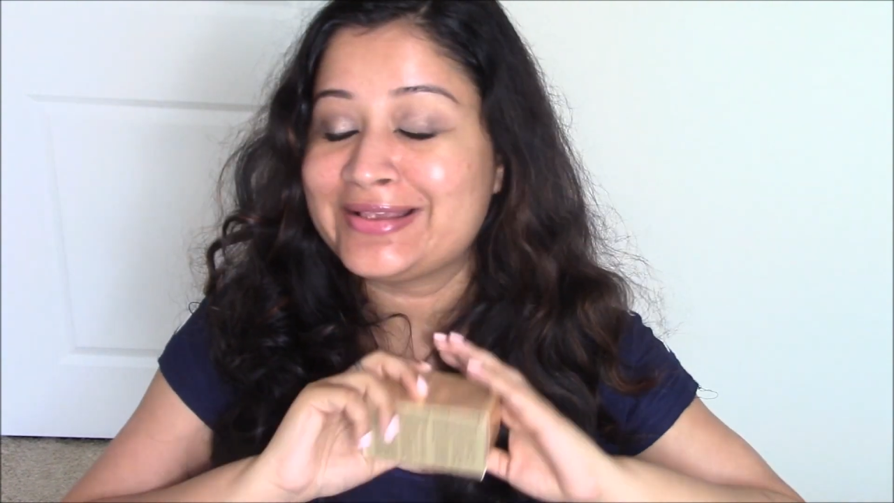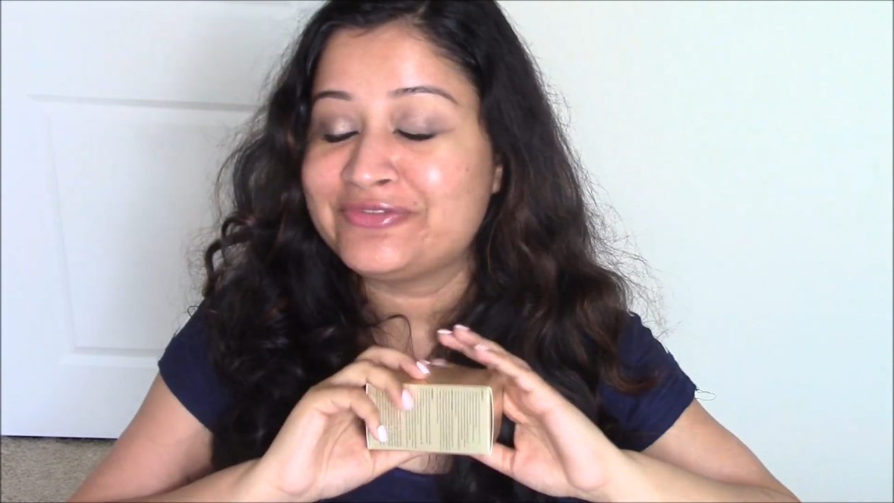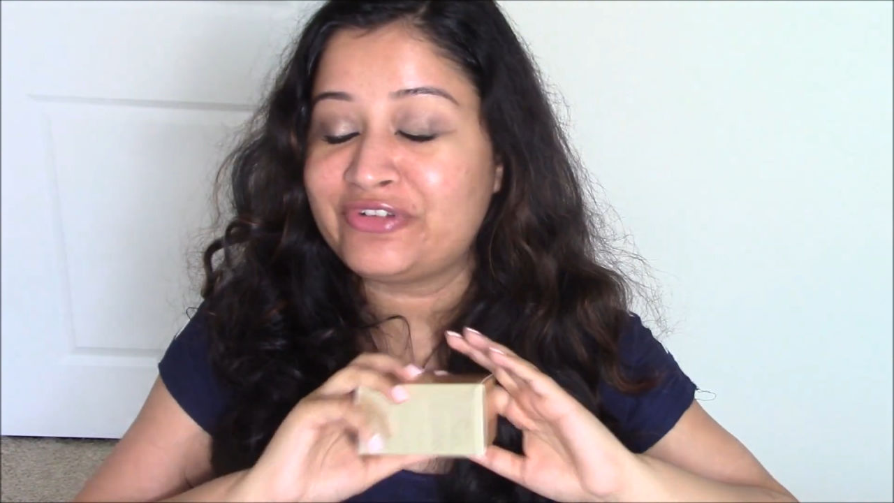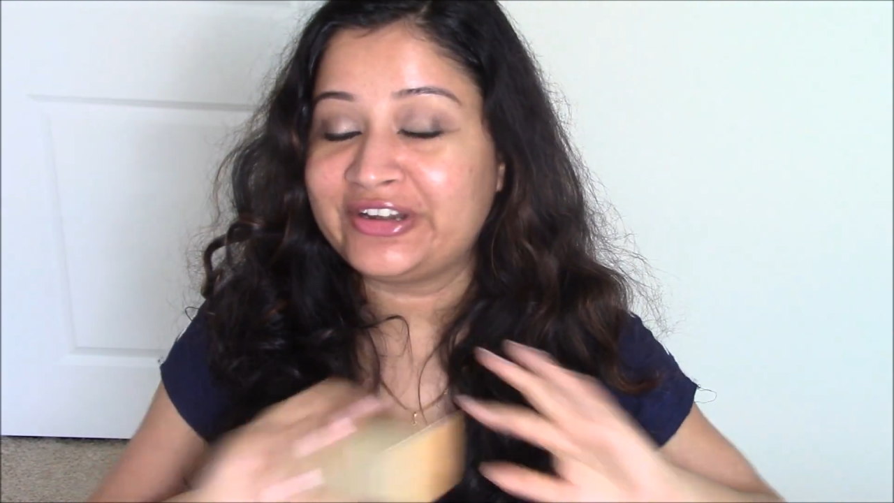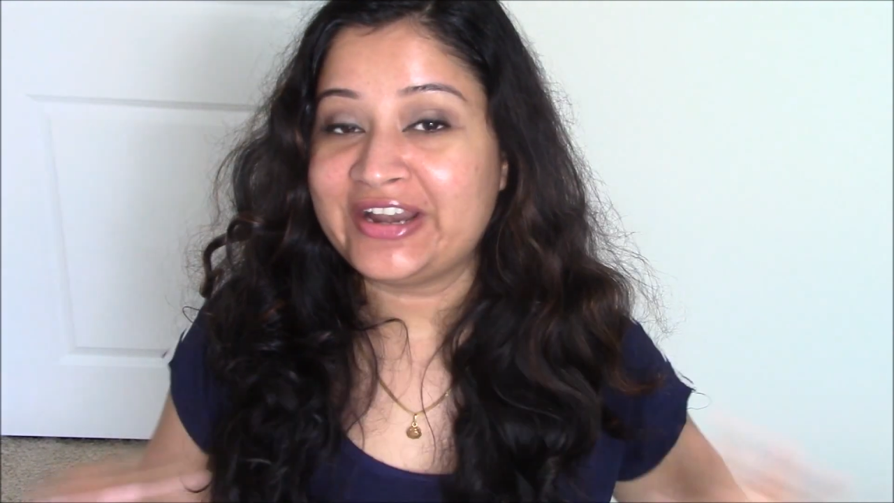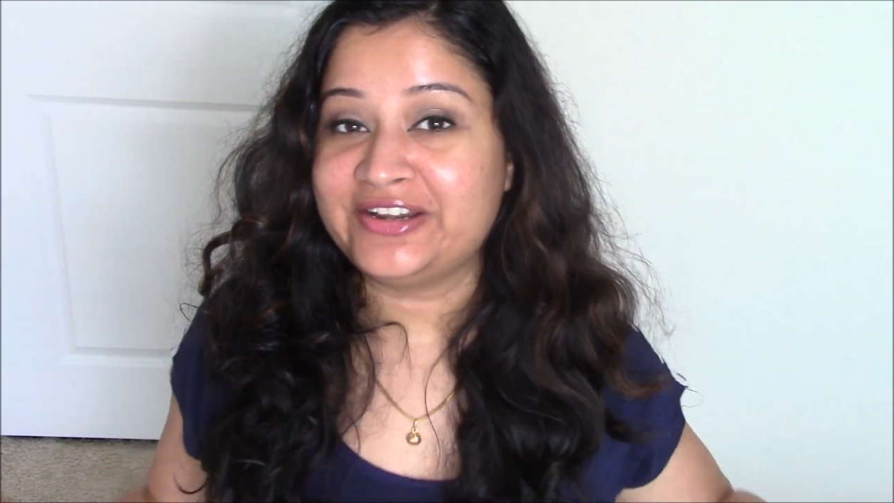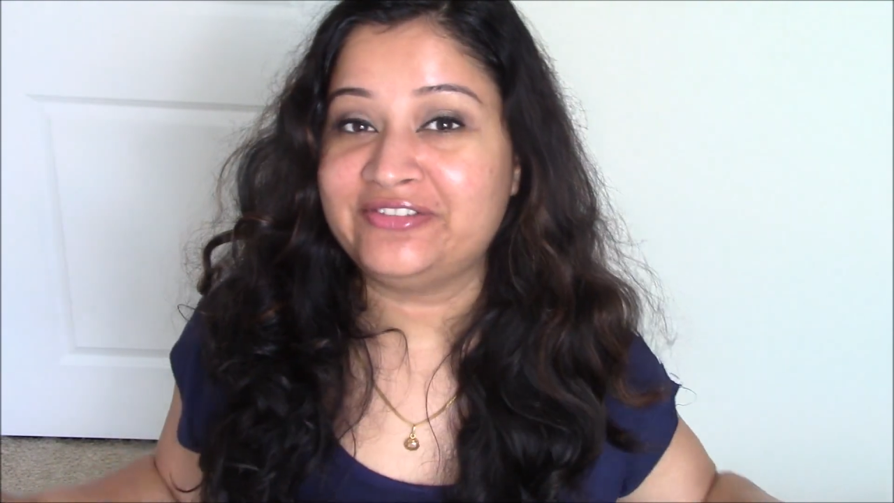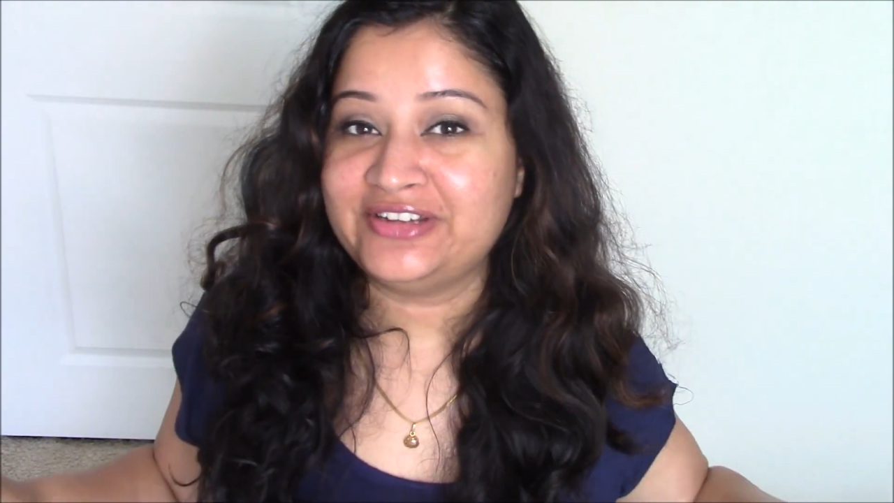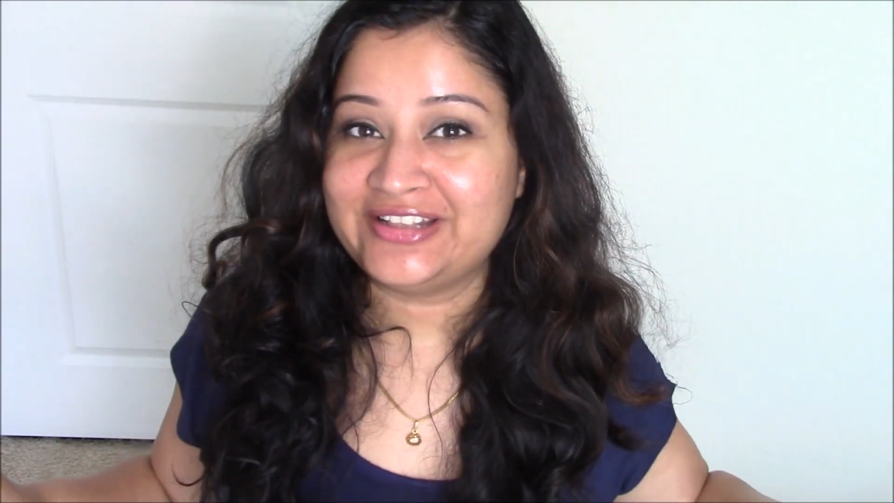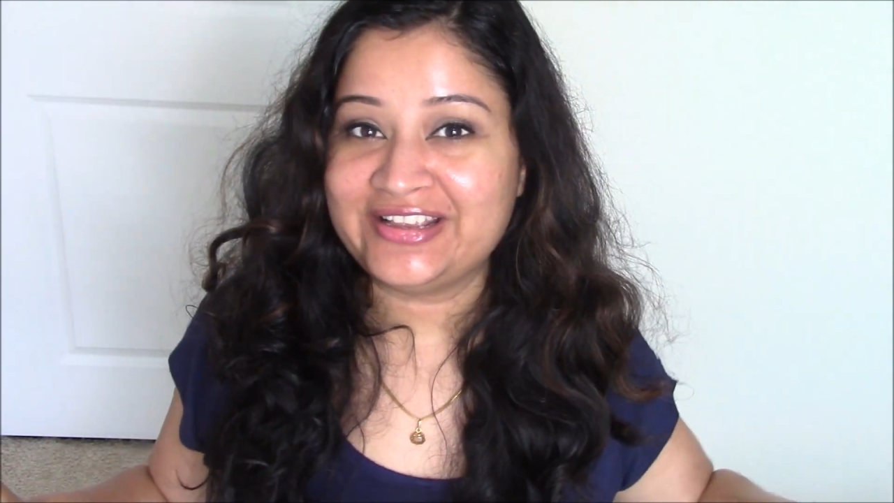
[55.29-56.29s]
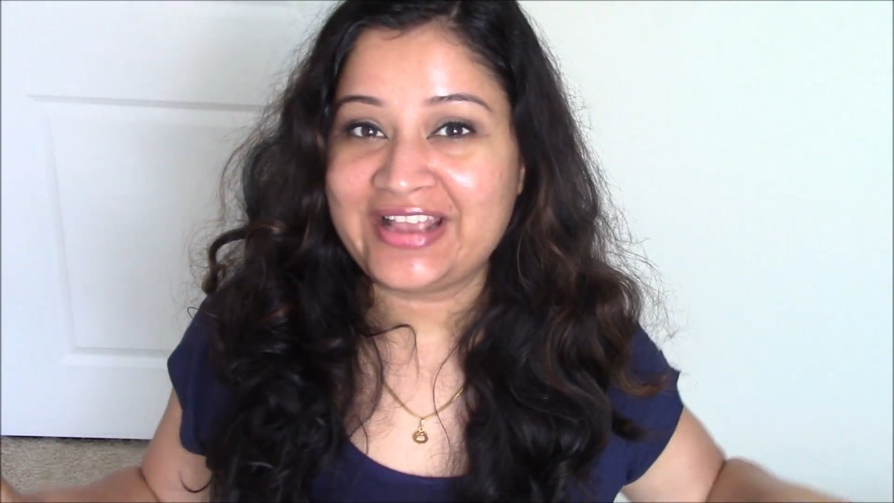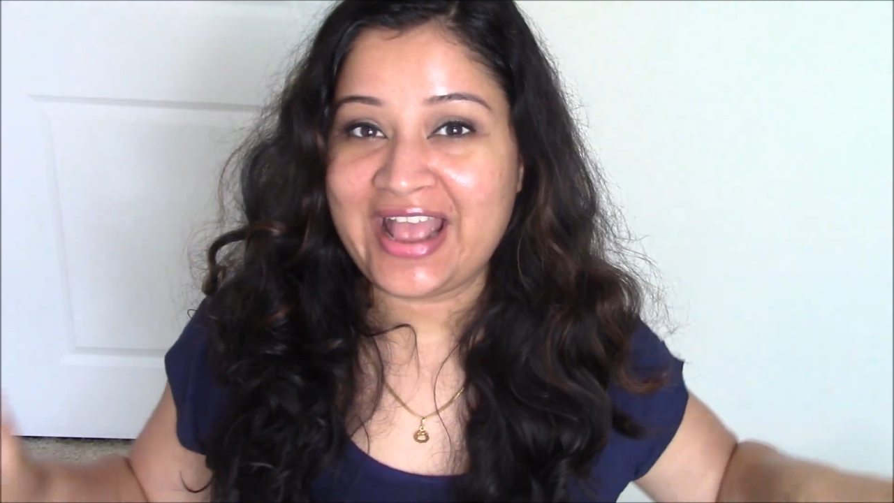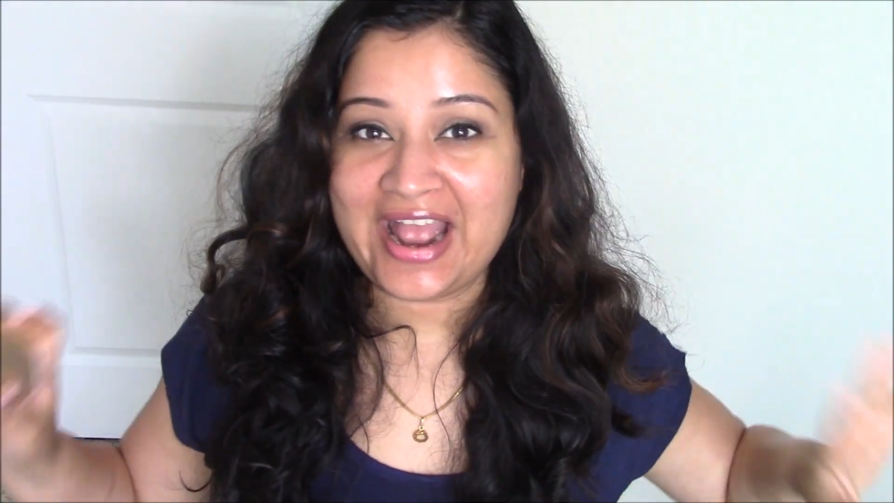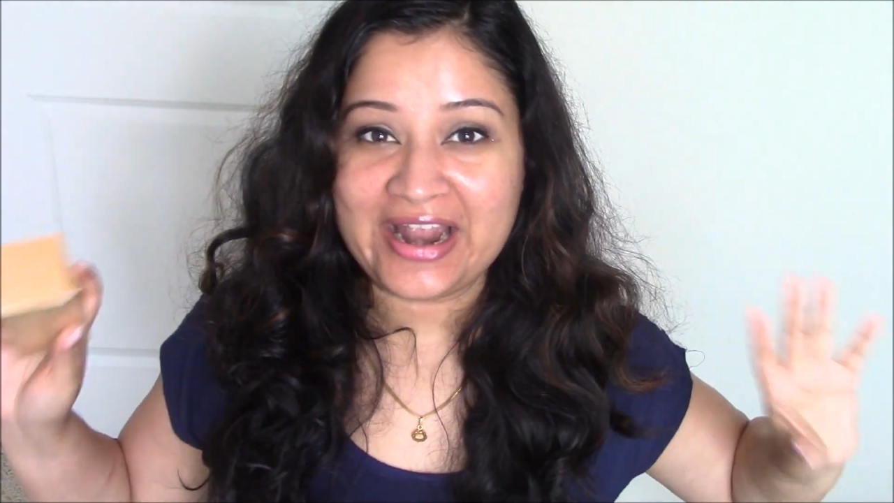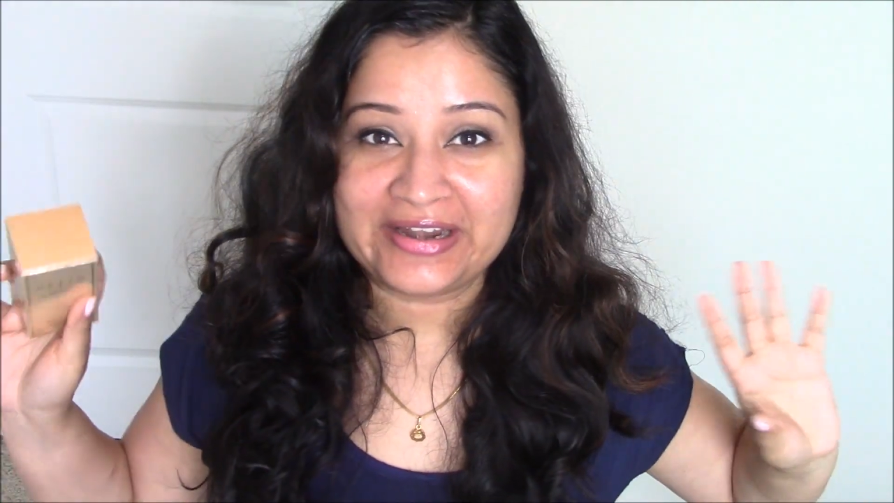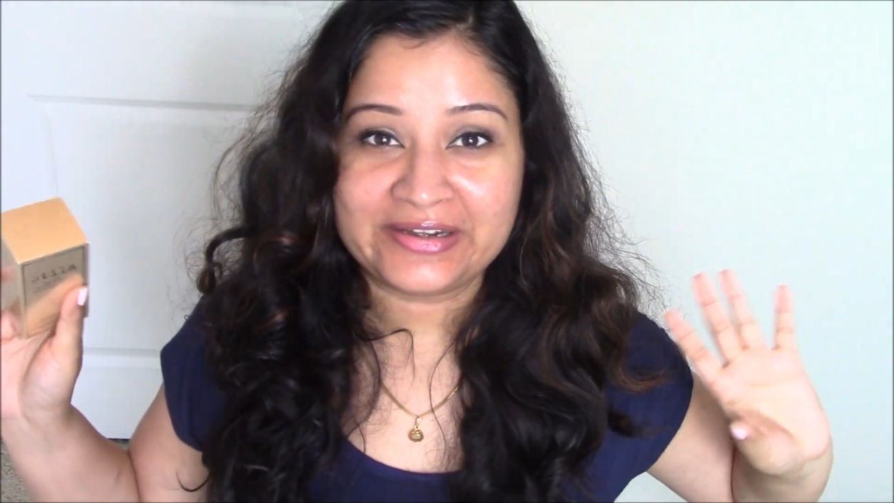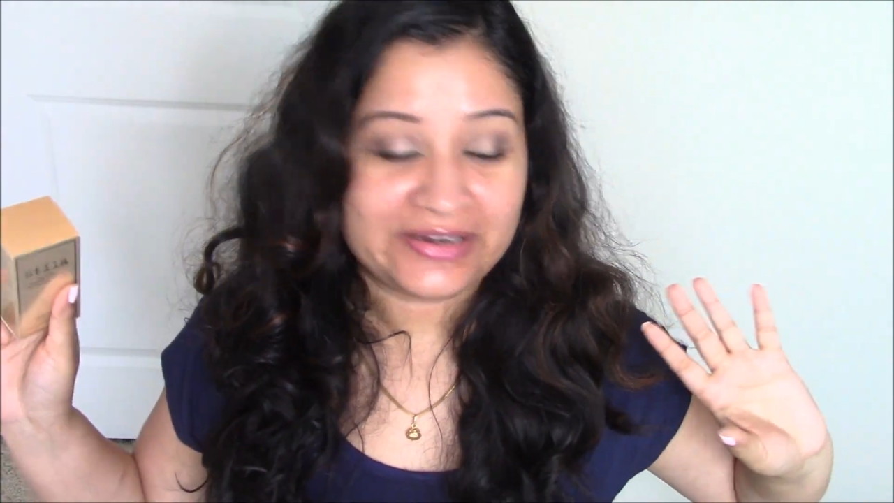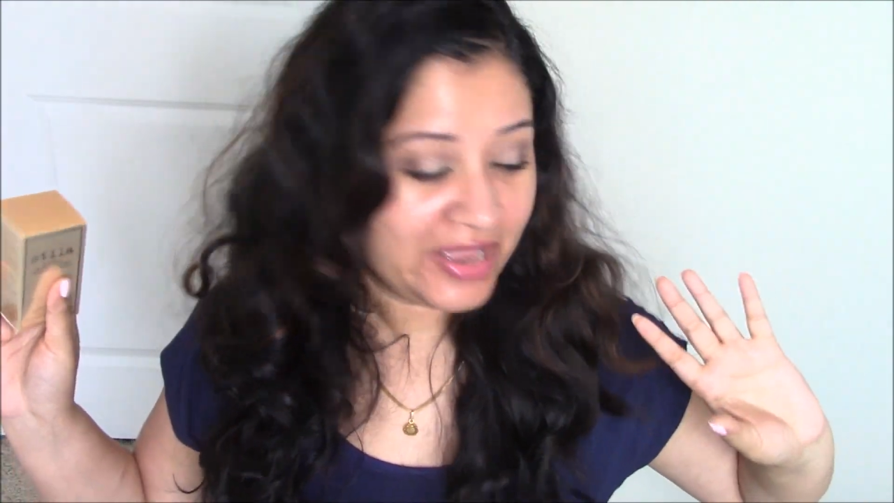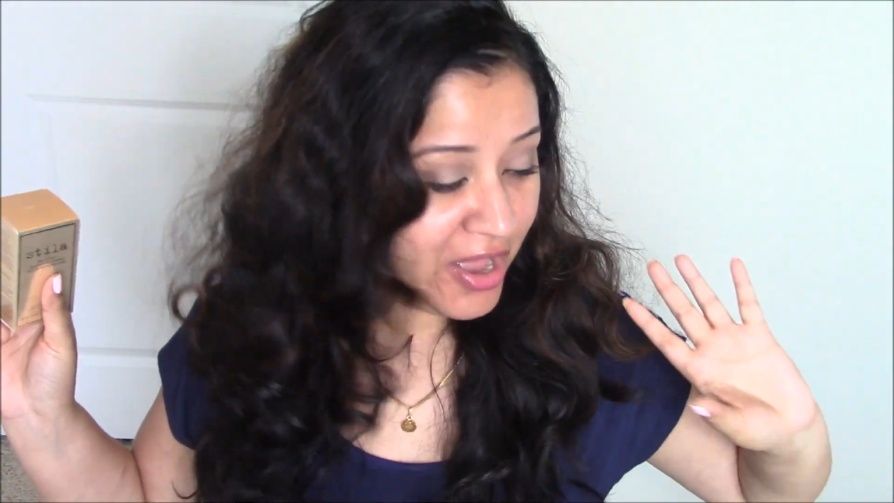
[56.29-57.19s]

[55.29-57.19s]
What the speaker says: forget everything and